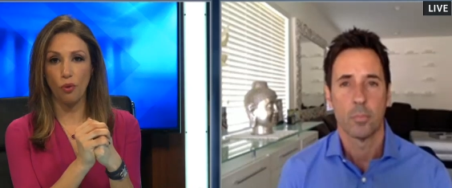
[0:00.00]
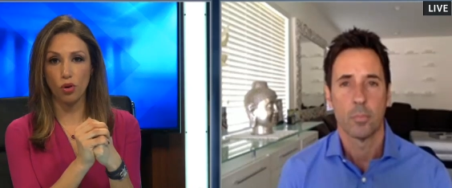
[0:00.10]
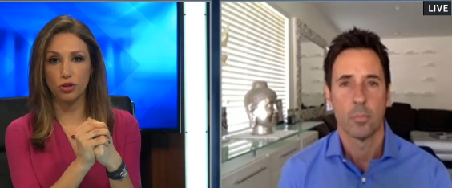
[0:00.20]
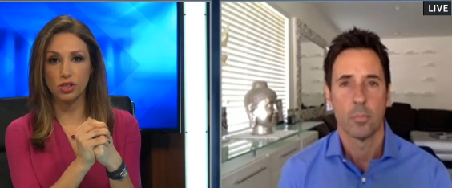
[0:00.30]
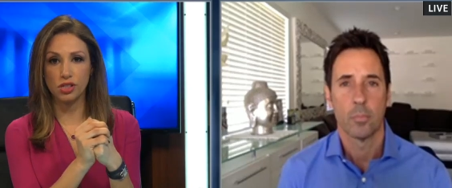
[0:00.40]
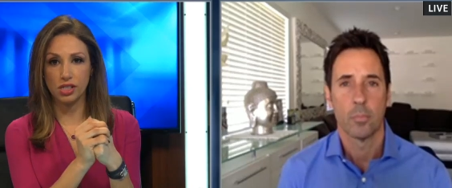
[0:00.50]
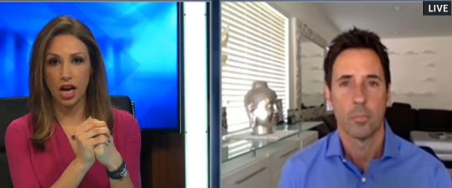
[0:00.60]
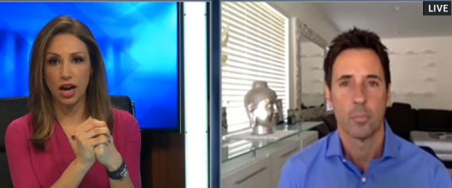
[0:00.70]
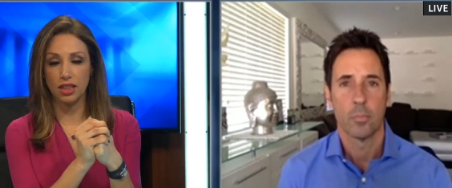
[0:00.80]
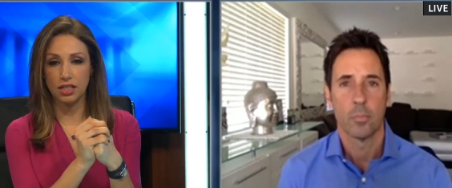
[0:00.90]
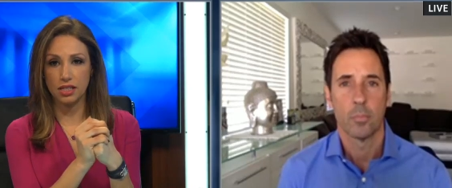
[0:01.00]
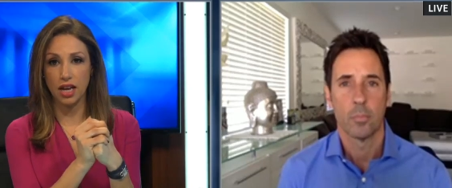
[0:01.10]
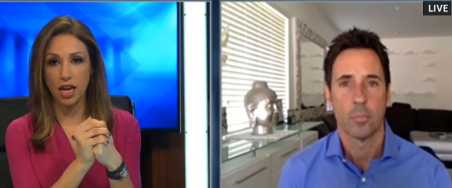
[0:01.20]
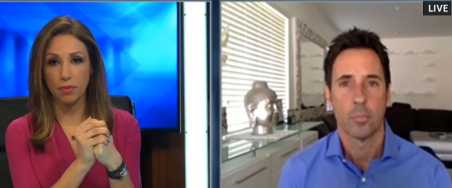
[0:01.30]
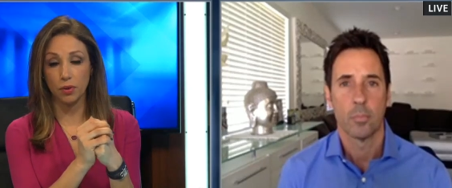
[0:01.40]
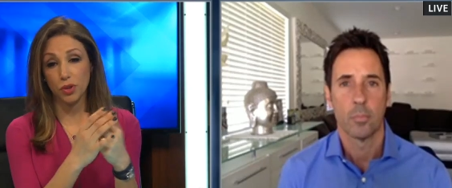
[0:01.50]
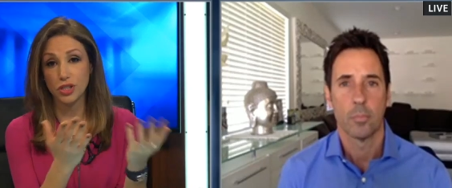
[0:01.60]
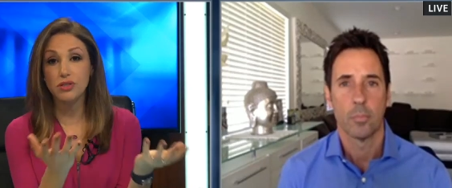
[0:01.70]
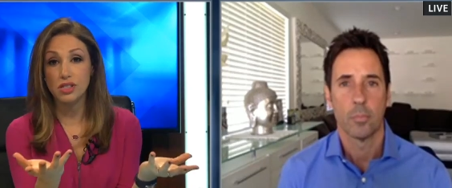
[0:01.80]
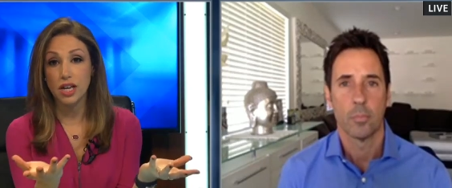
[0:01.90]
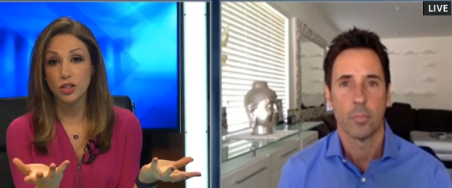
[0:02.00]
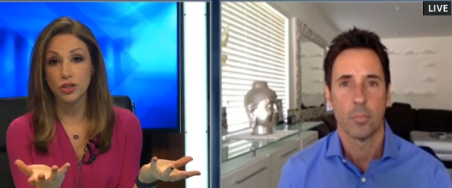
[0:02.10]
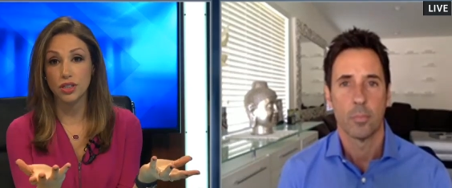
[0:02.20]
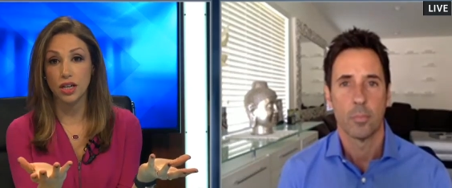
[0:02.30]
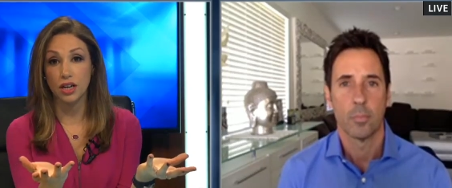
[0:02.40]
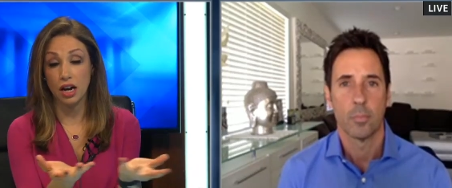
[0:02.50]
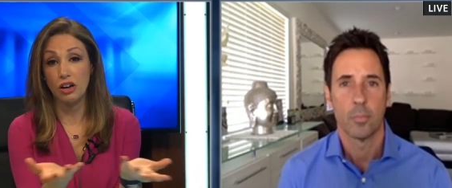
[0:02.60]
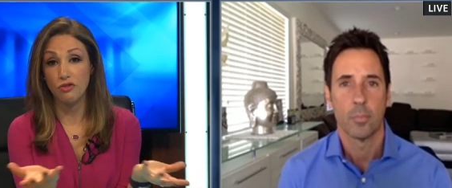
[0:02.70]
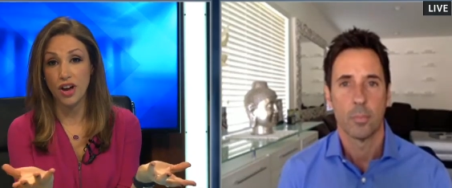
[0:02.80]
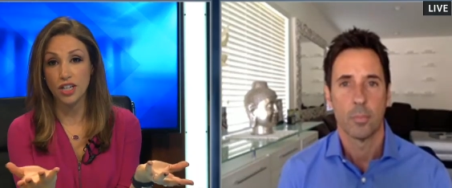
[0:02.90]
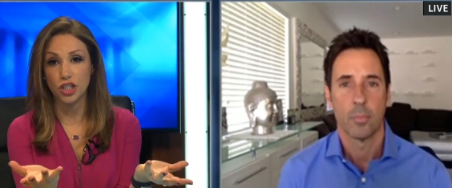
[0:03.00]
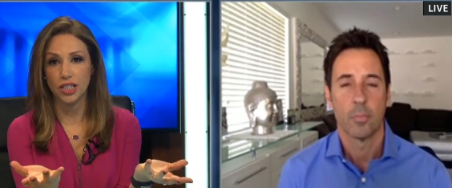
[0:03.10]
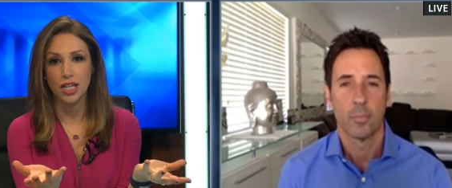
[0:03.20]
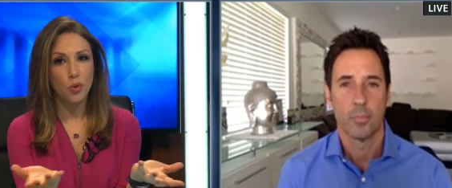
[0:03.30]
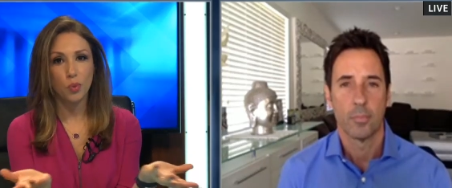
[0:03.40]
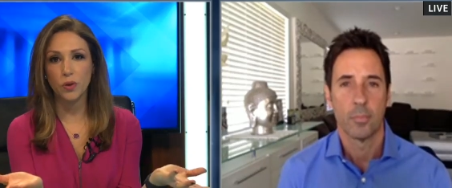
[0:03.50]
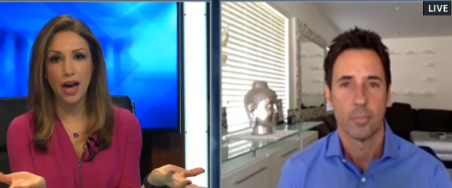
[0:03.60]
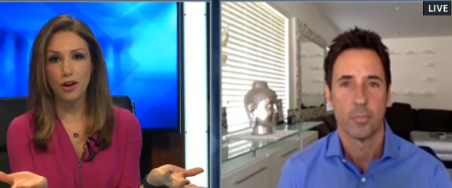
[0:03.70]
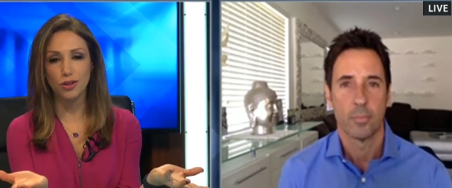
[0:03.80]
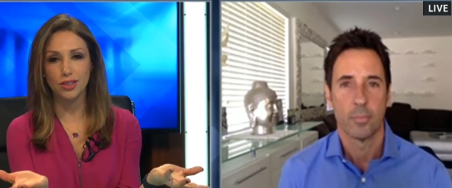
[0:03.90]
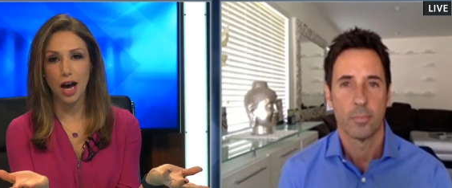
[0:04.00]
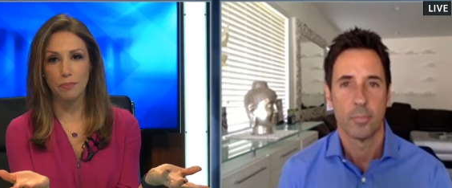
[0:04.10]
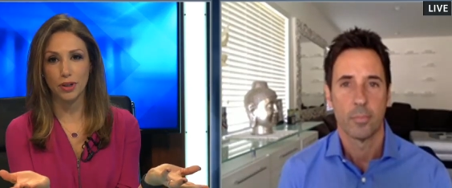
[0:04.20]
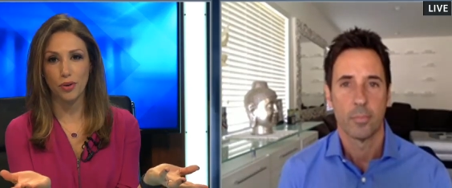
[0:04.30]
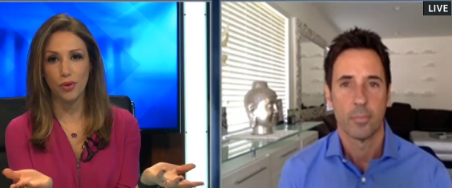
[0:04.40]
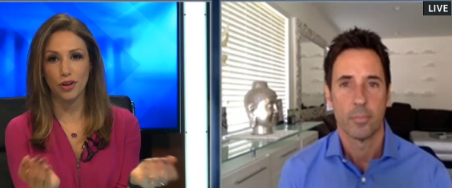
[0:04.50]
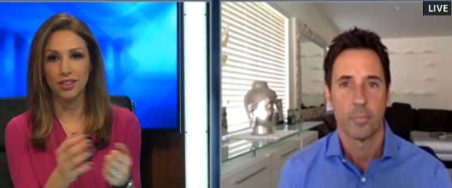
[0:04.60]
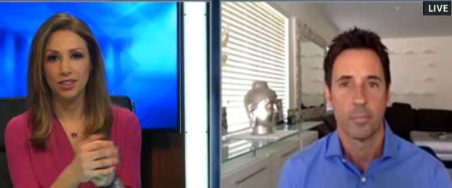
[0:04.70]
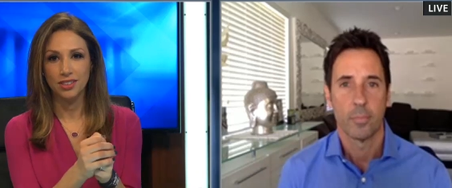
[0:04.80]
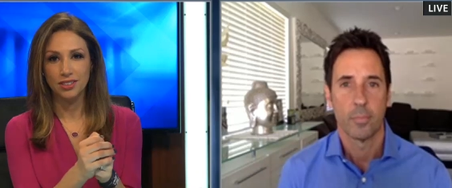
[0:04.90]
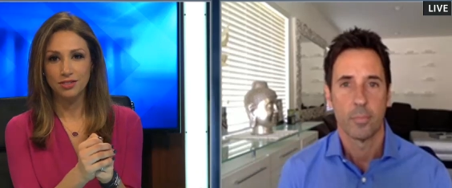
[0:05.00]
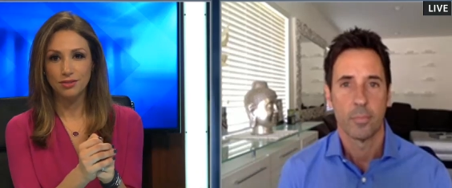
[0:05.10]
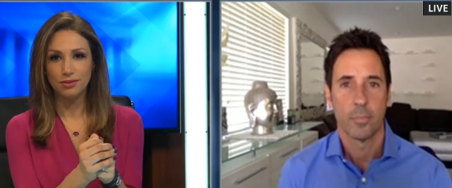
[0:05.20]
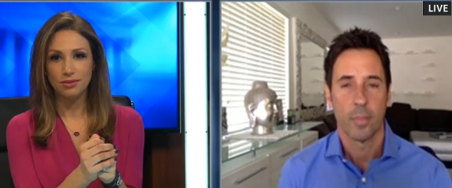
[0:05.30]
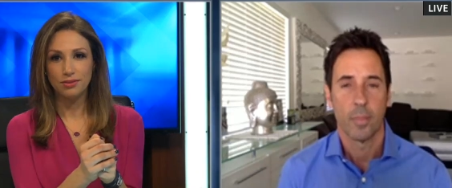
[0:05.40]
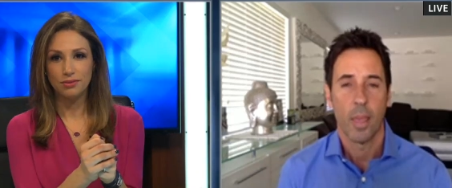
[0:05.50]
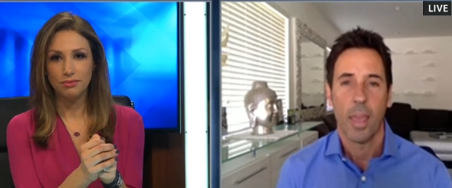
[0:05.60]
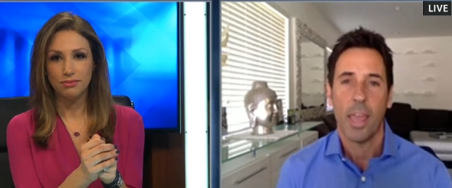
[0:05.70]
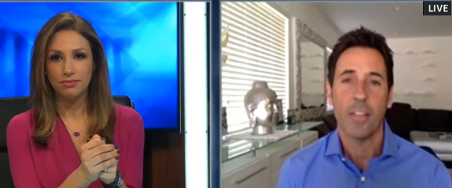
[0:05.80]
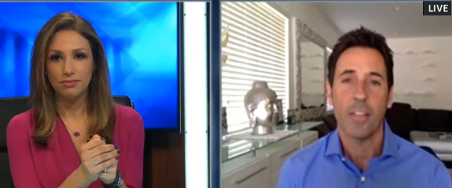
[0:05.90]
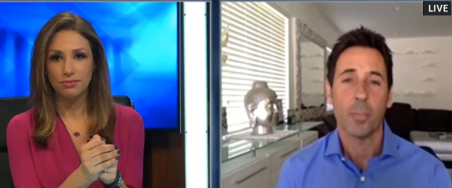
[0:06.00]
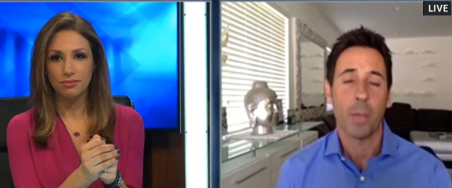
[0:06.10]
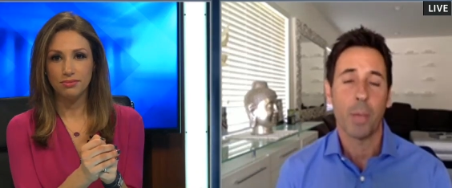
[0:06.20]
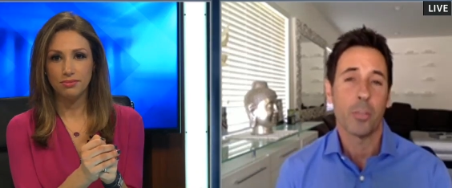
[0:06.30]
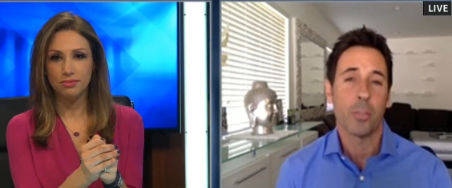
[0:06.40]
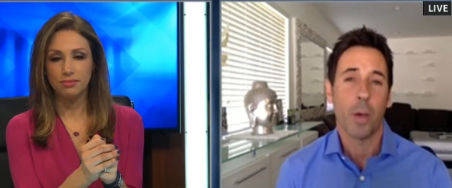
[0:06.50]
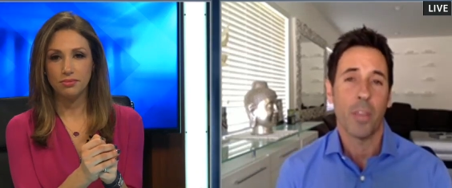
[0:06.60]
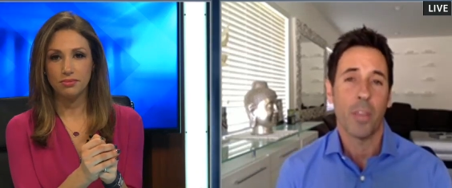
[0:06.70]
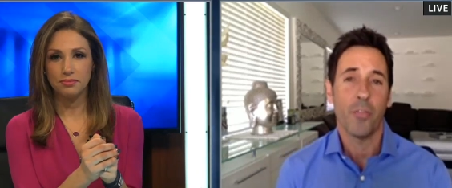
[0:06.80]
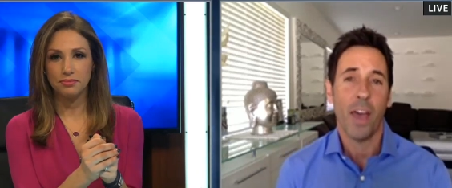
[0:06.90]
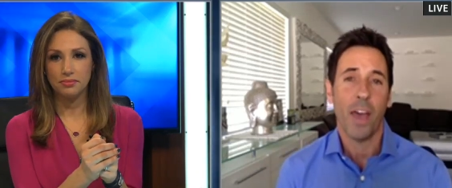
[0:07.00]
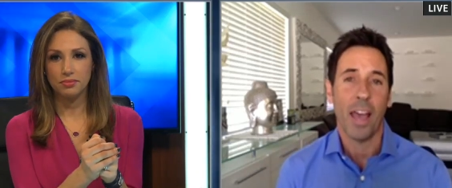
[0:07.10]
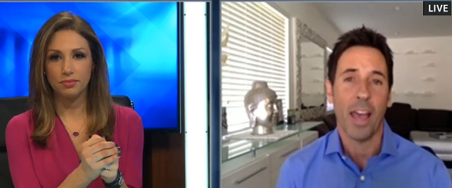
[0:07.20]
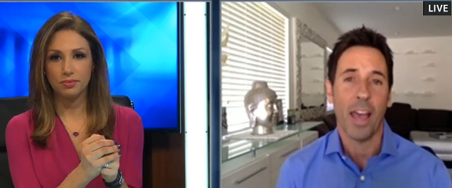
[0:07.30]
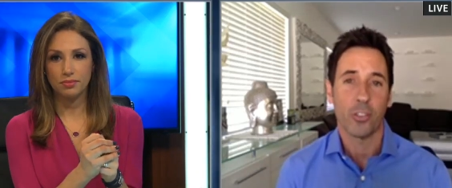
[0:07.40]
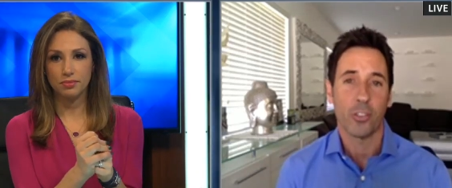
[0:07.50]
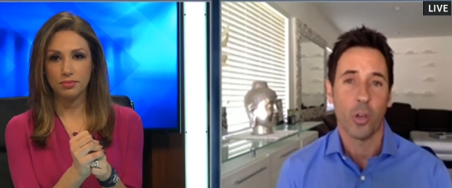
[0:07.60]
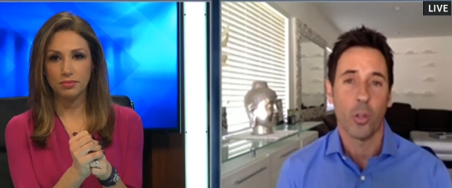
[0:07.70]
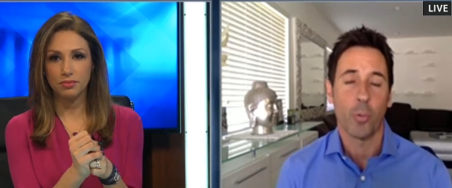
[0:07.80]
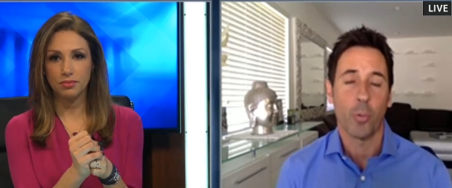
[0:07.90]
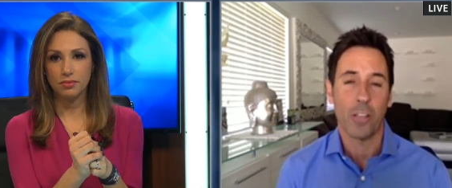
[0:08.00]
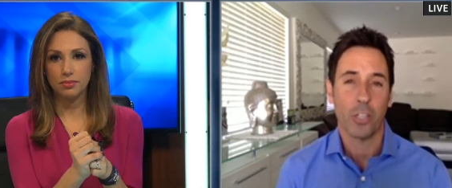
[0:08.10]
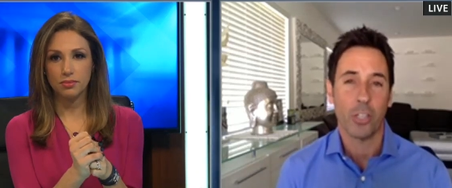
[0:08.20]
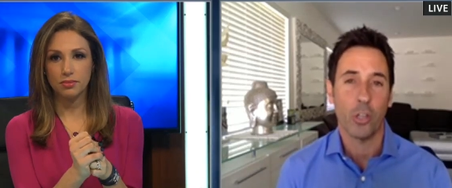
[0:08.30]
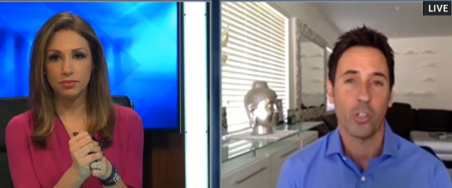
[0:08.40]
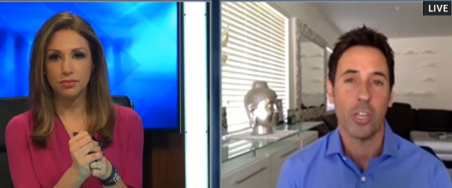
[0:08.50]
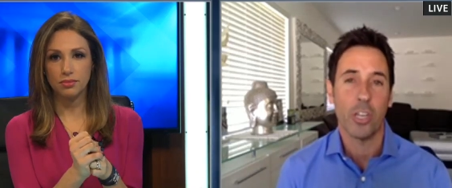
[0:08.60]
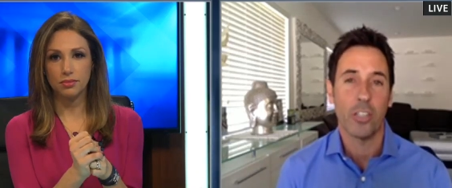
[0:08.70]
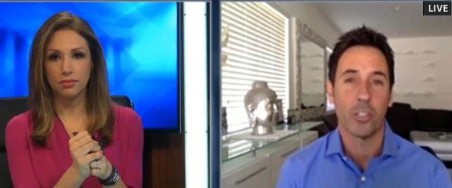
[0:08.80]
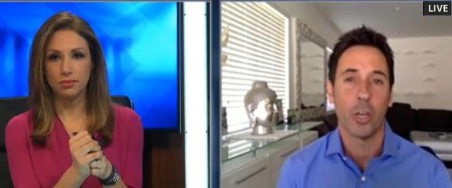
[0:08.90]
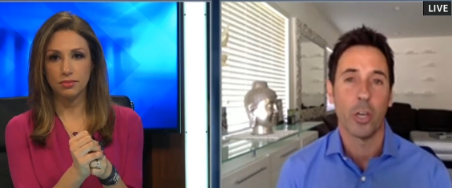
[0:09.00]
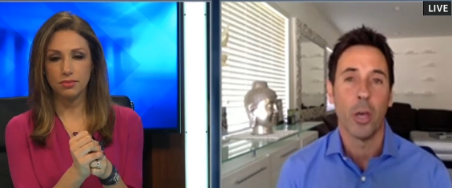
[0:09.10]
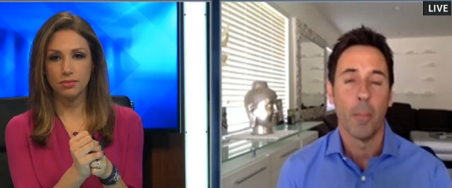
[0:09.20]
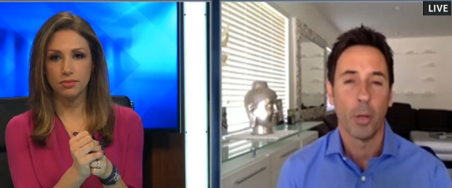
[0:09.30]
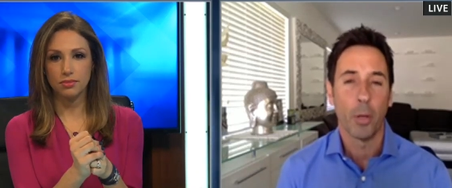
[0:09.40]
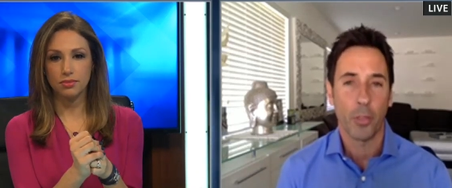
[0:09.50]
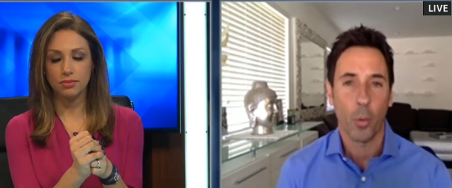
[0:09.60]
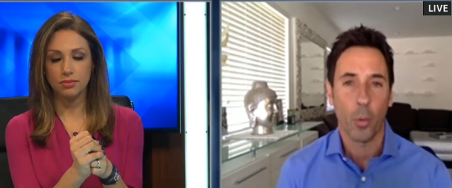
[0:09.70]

Speaker 1: forced to sign this statement, which is essentially a, a confession. Will that hold up in court?
Speaker 2: It depends upon the facts. So the prosecution needs to put their